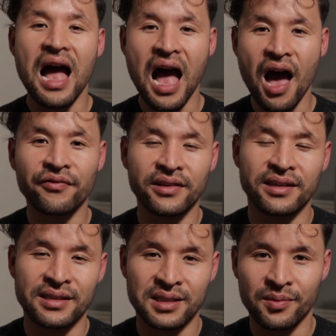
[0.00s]
after
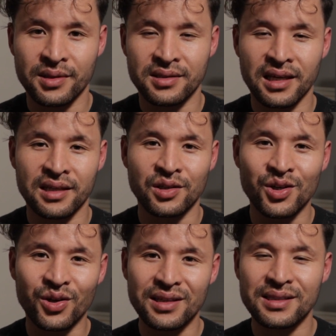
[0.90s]
this semester so you
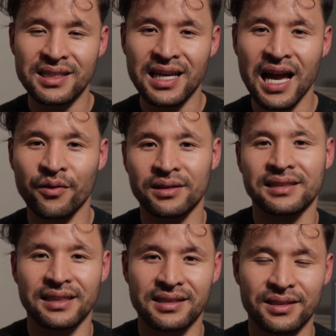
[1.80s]
guys see how I
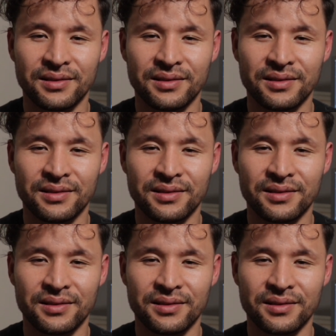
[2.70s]
did.